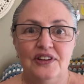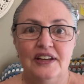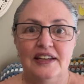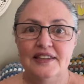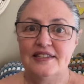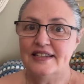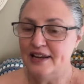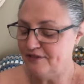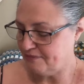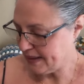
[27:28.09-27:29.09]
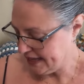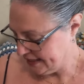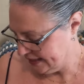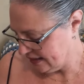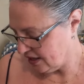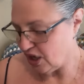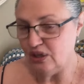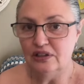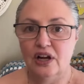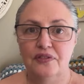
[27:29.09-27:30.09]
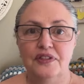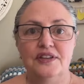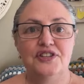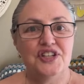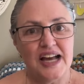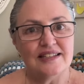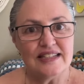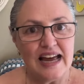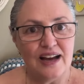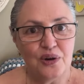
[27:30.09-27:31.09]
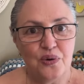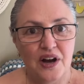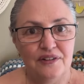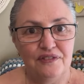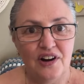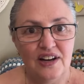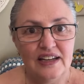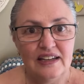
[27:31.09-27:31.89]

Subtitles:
instead of making a whole lot that just aren't quite right,